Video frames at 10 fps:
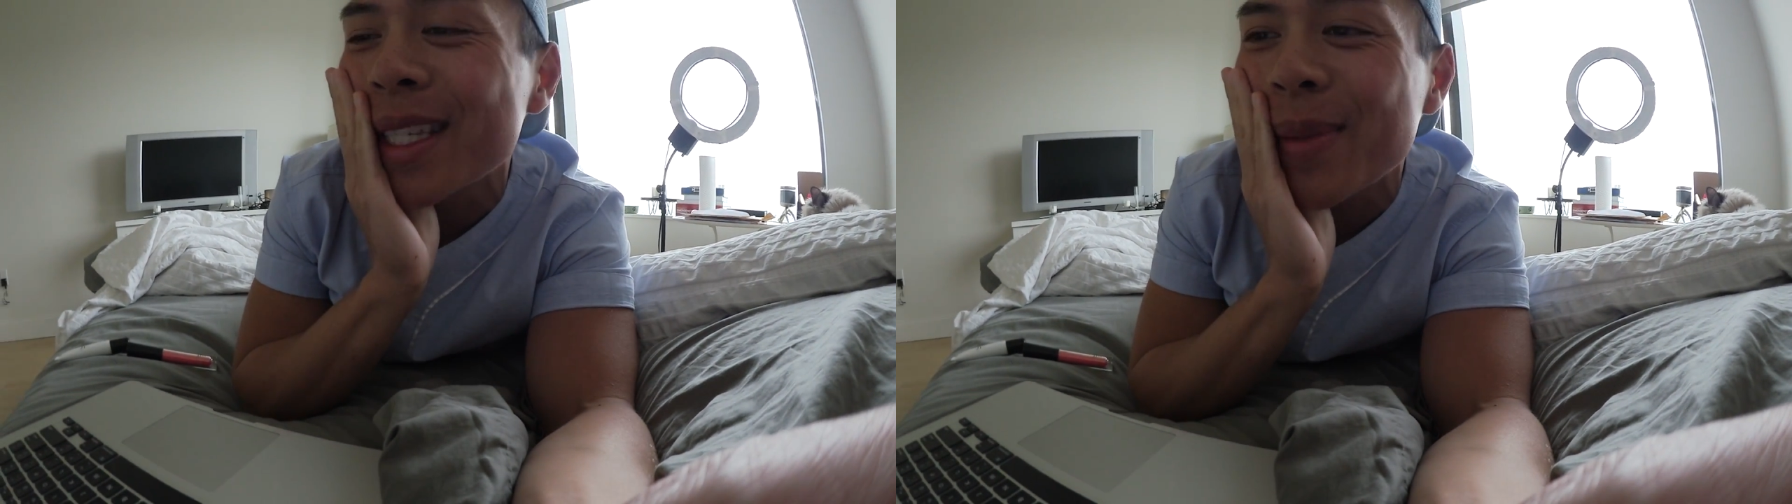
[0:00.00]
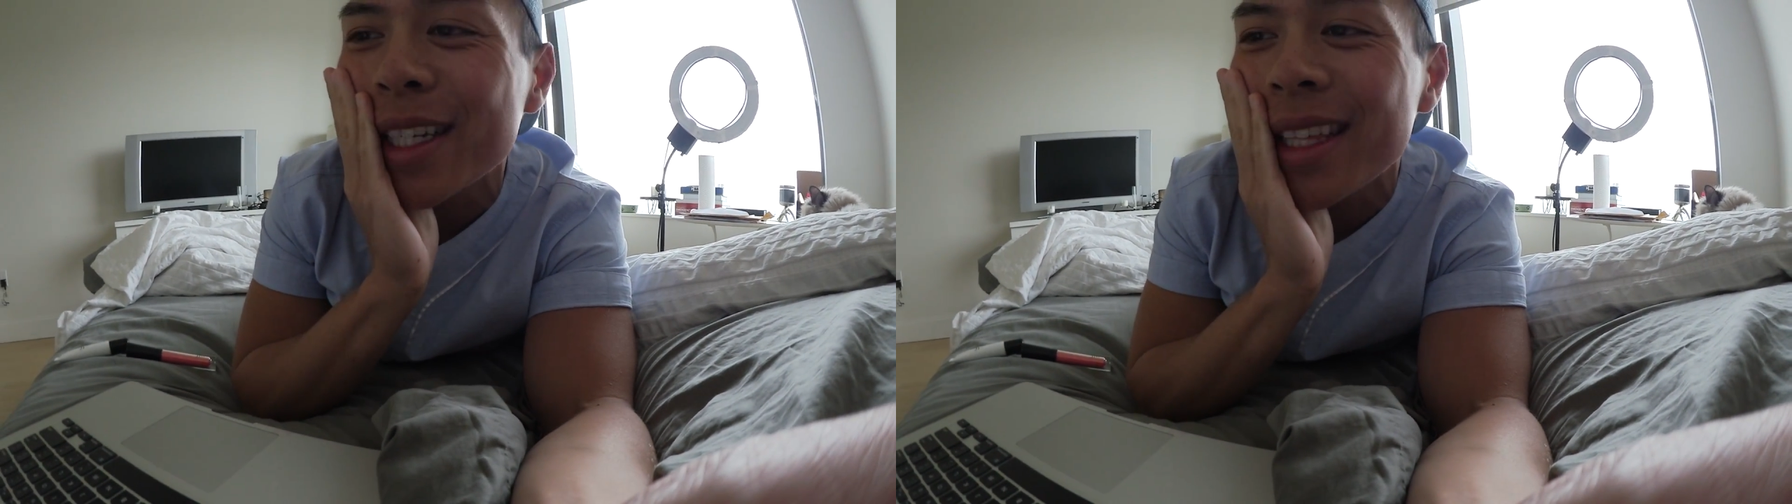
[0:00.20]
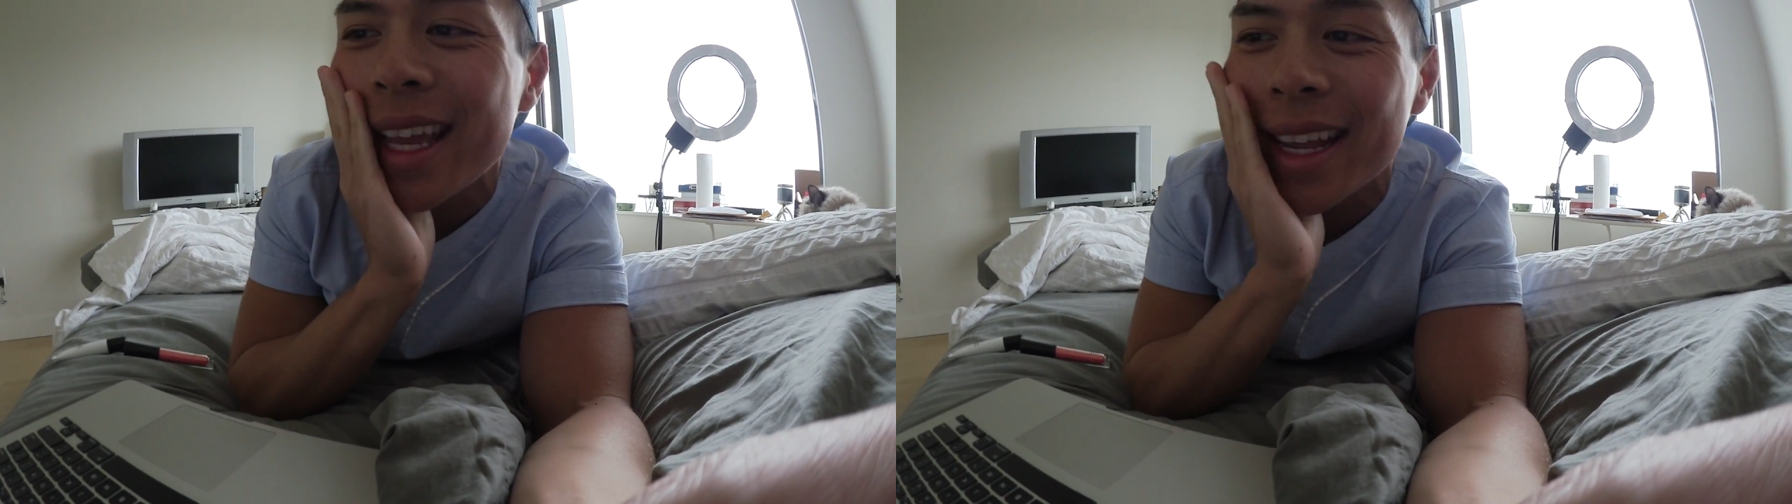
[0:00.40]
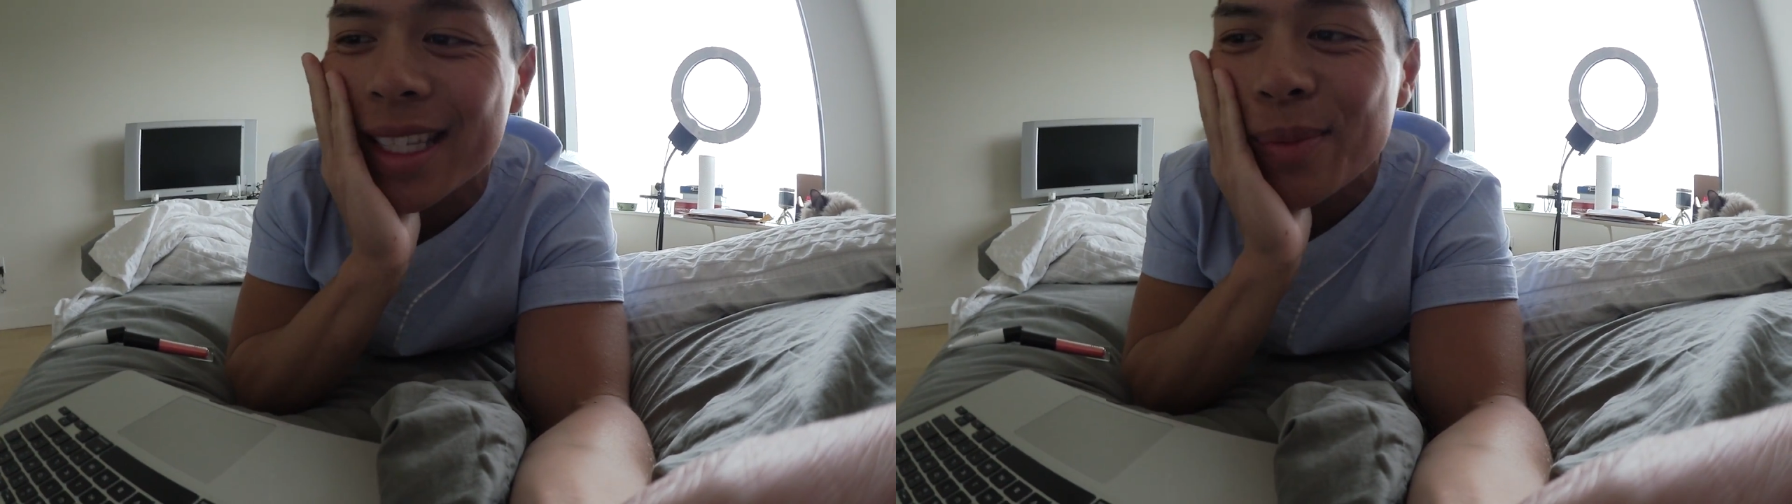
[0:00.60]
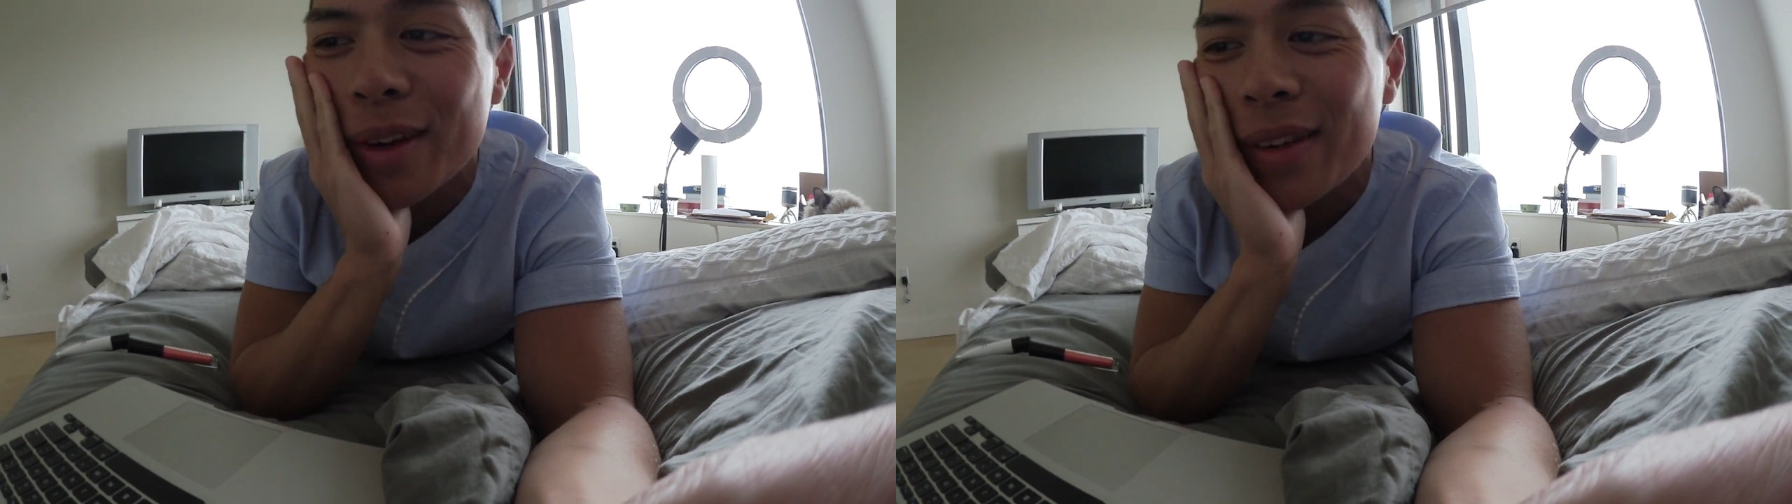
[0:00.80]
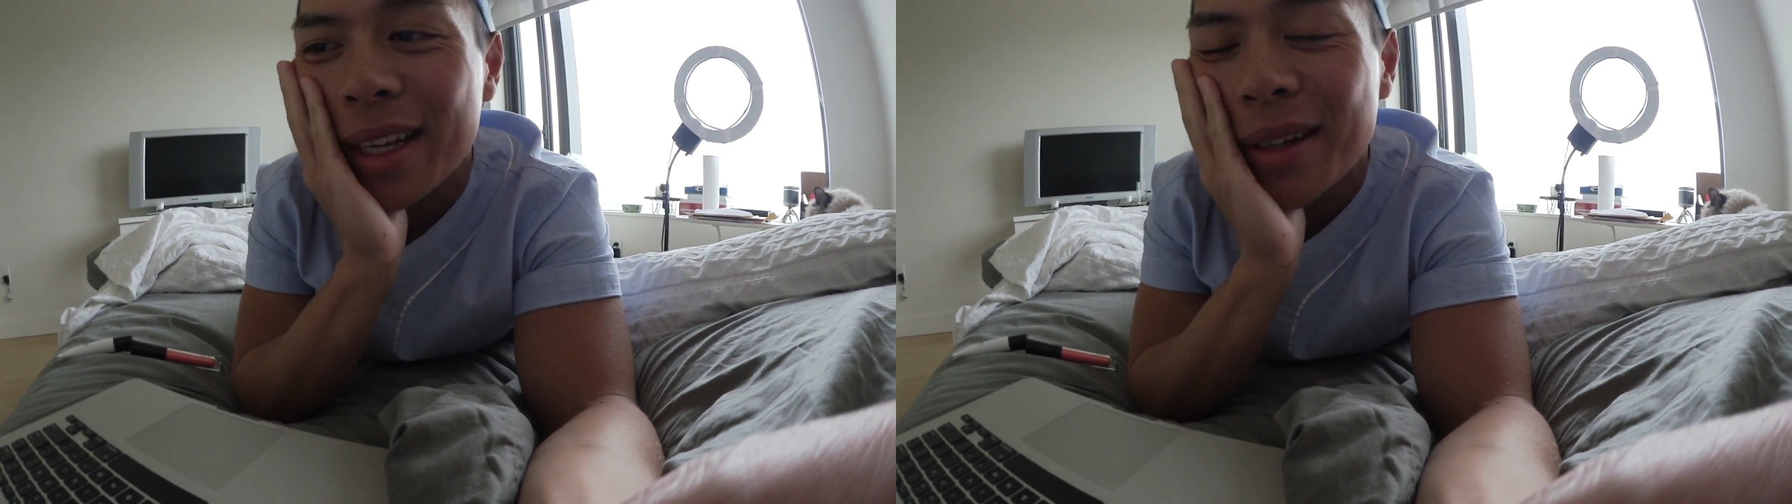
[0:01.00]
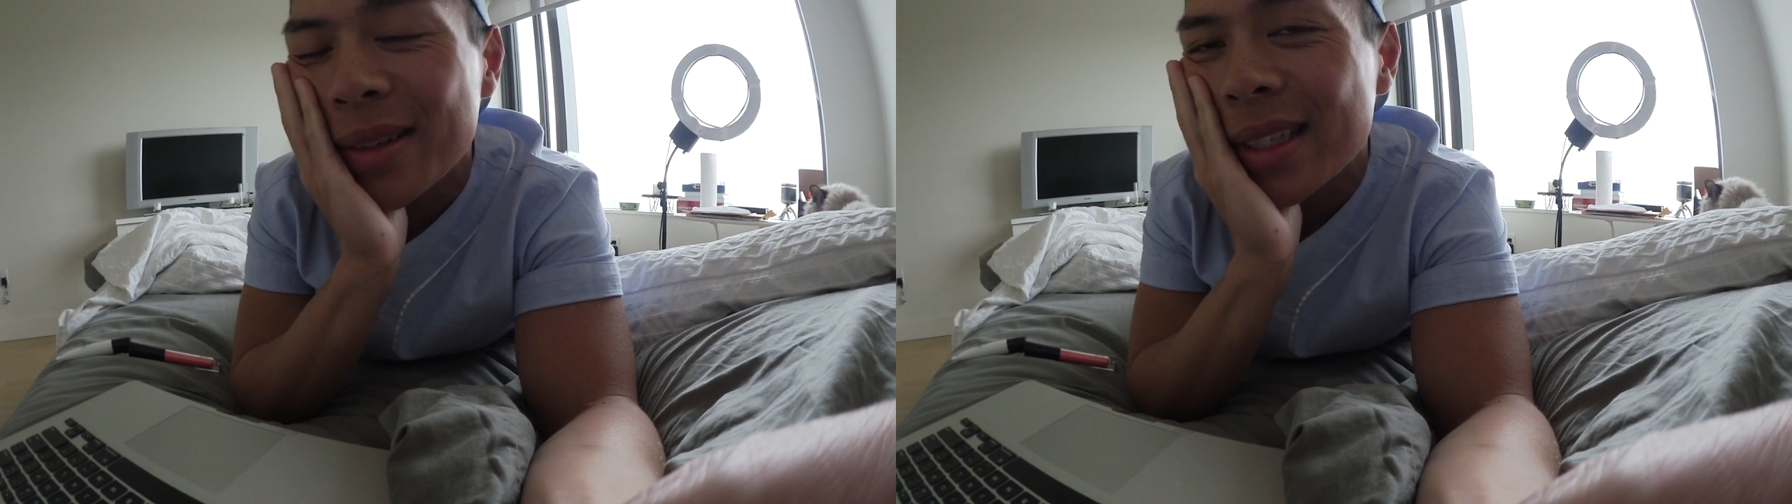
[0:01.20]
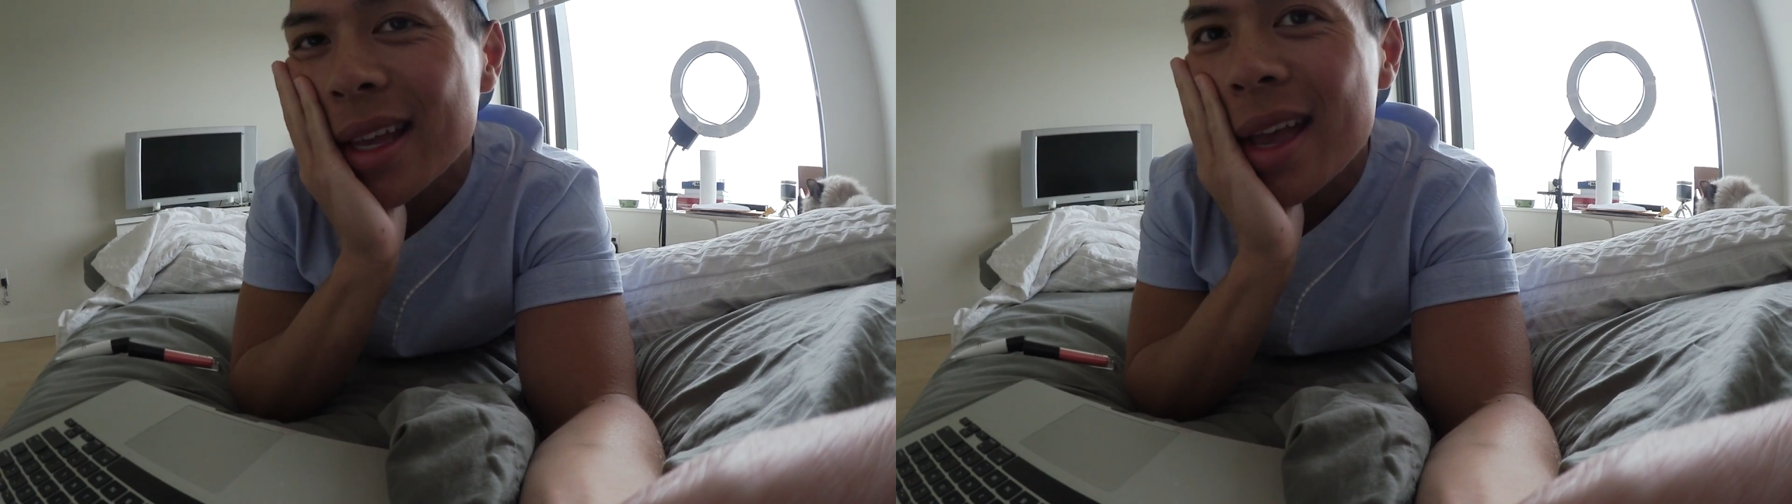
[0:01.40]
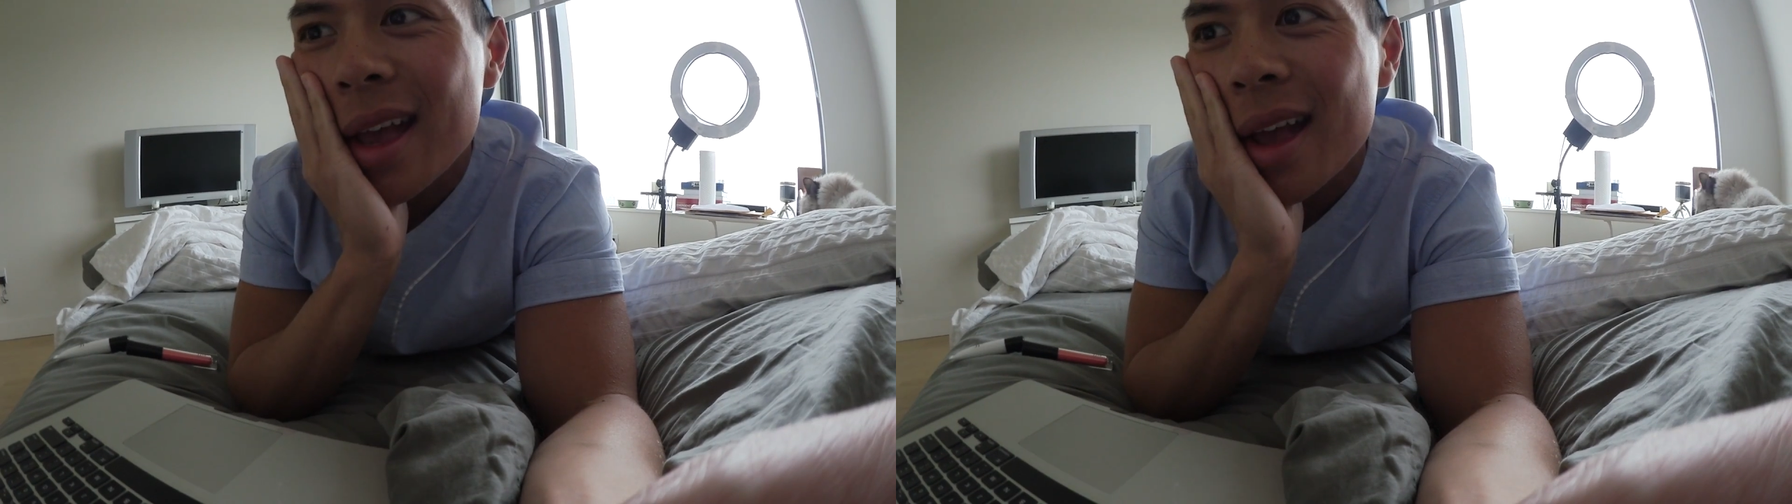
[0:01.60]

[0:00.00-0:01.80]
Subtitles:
especially the ASMR videos.